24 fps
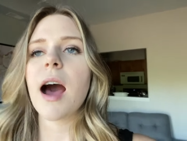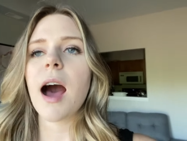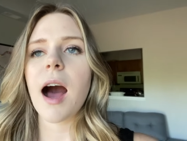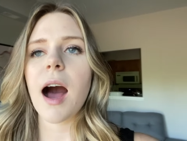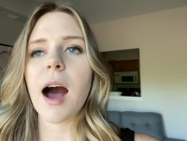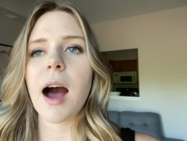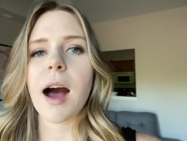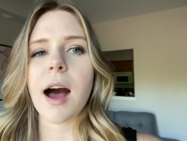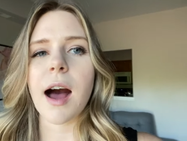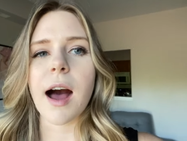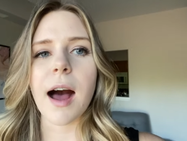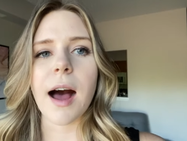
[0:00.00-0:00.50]

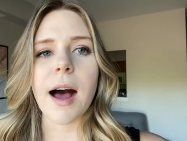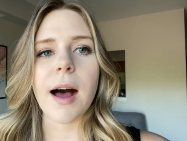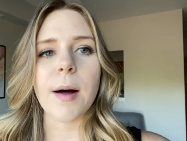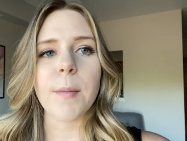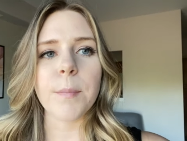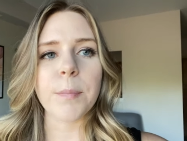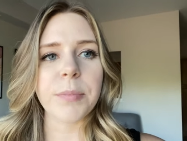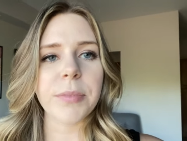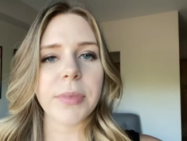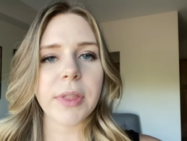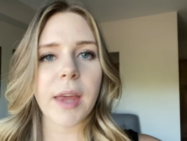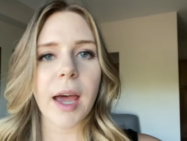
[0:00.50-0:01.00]

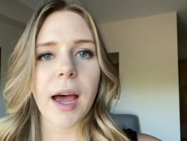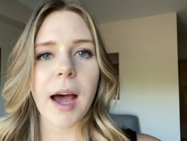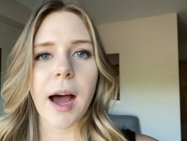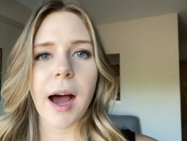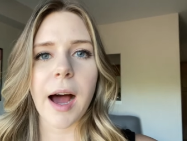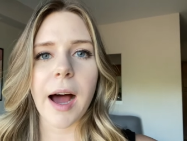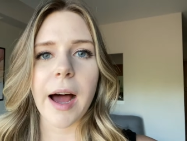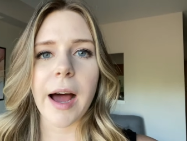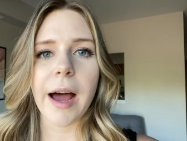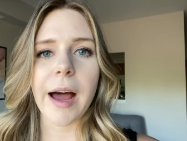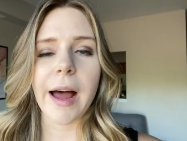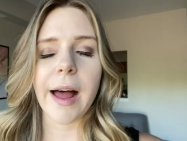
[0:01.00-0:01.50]
Um,
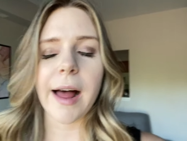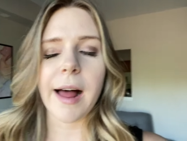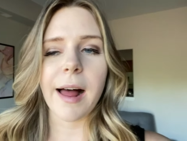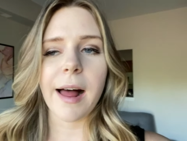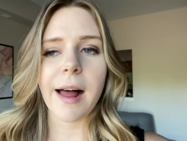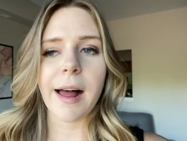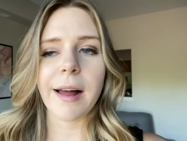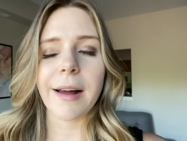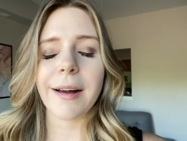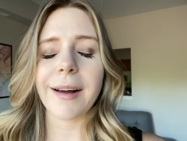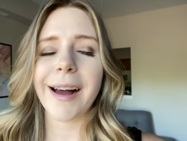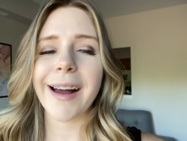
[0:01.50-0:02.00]

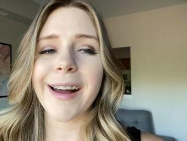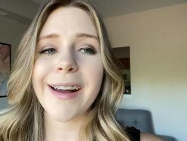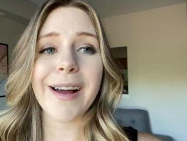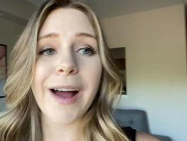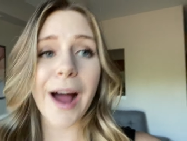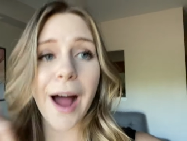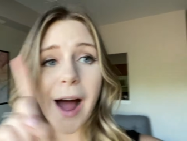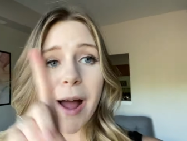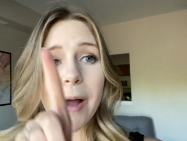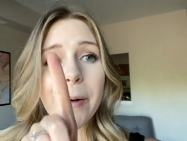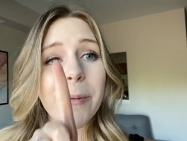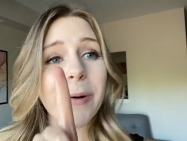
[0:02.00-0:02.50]
uh,
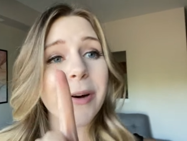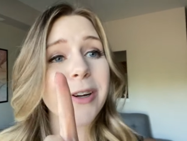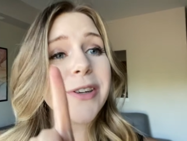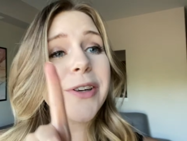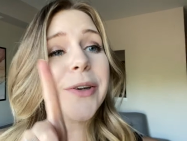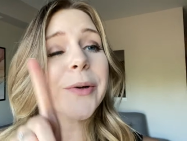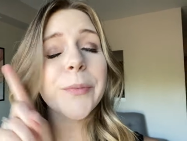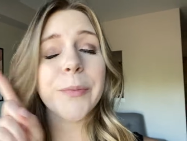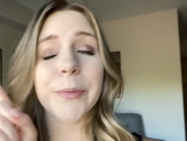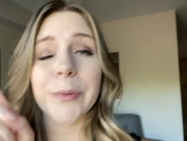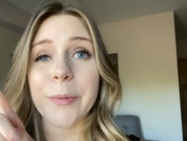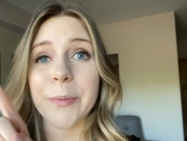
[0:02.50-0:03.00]
I
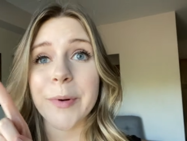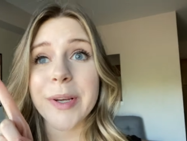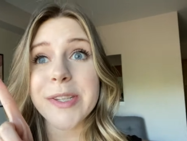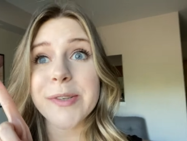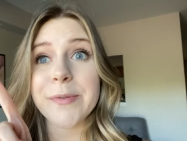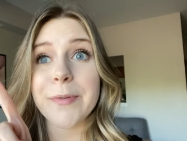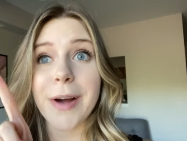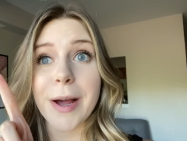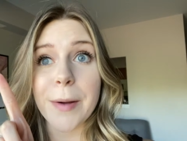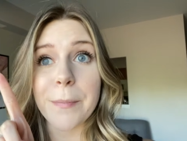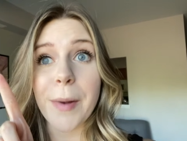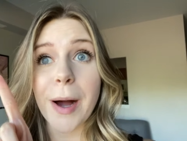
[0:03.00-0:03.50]
want, the
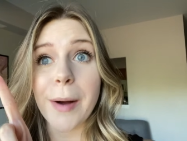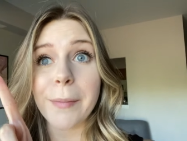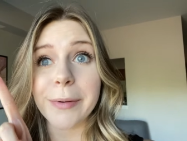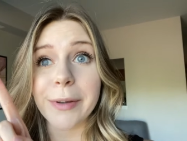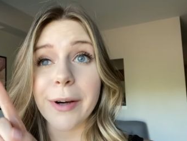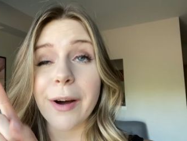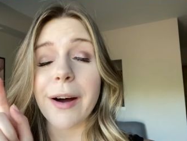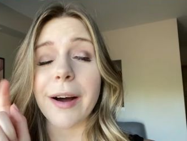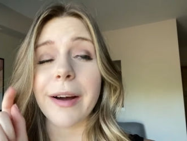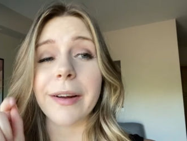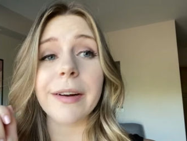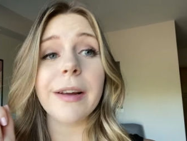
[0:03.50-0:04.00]
reason why I'm popping
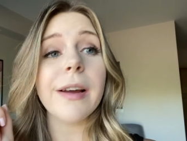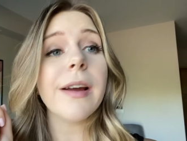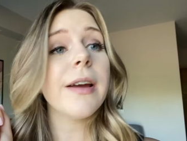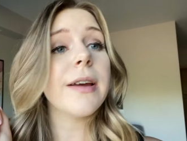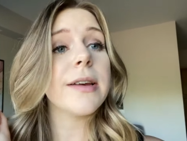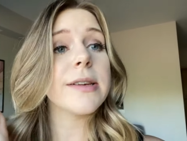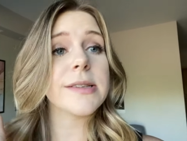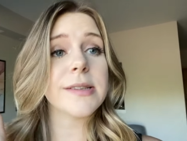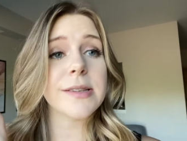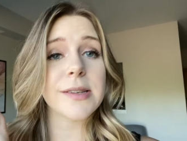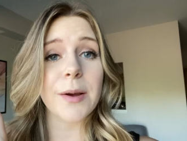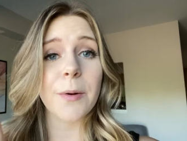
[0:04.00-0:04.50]
on
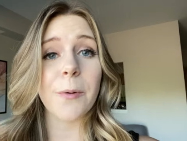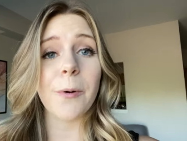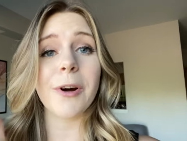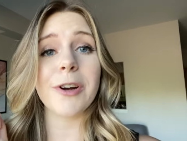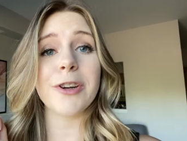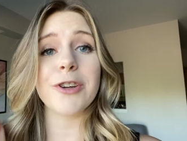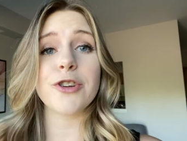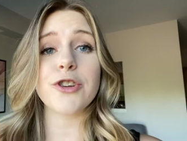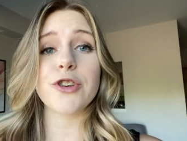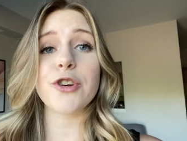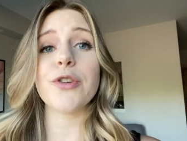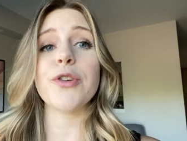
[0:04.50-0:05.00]
is I
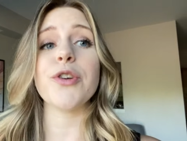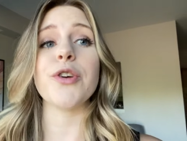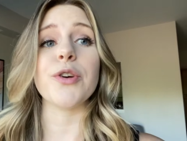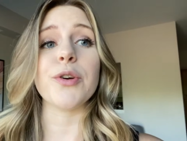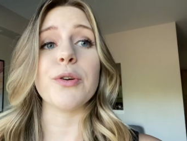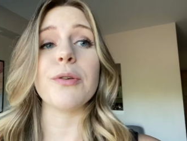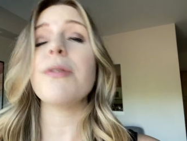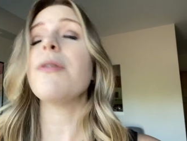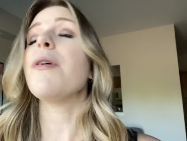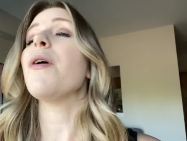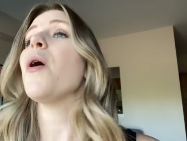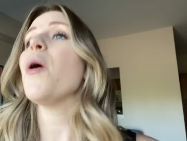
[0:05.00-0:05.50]
want to show
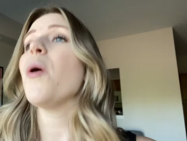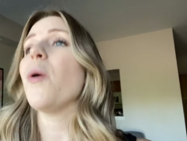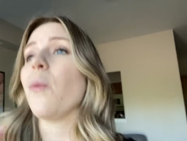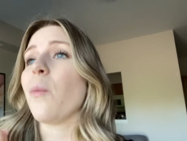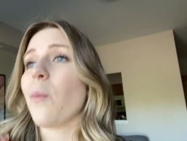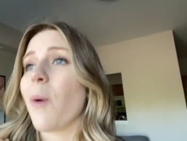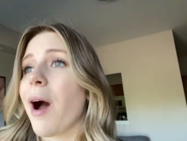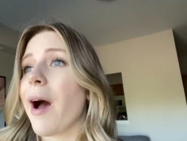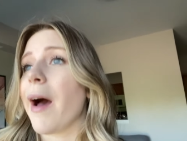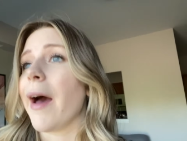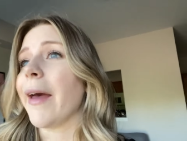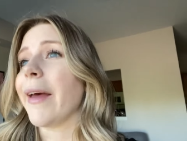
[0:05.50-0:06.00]
you
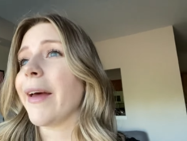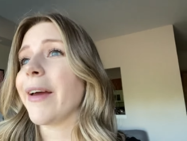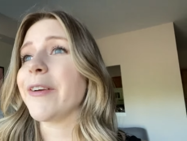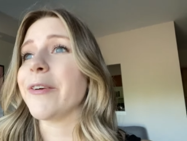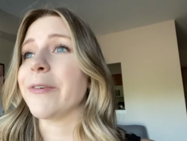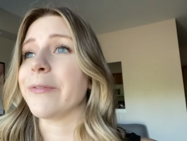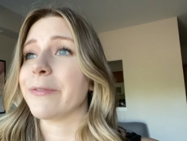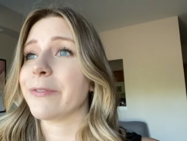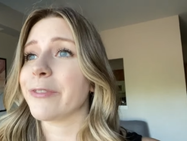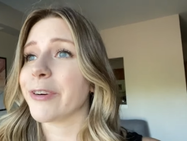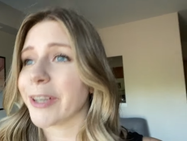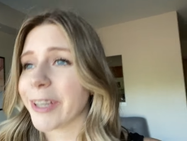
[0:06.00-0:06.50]
why I
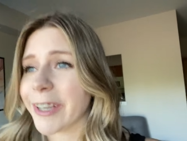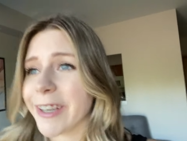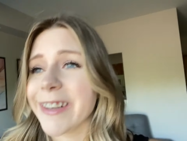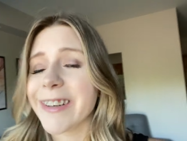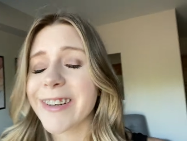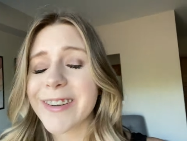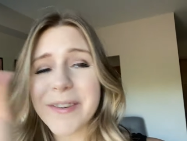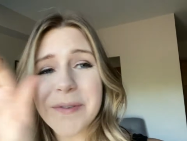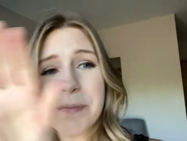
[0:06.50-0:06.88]
don't freaking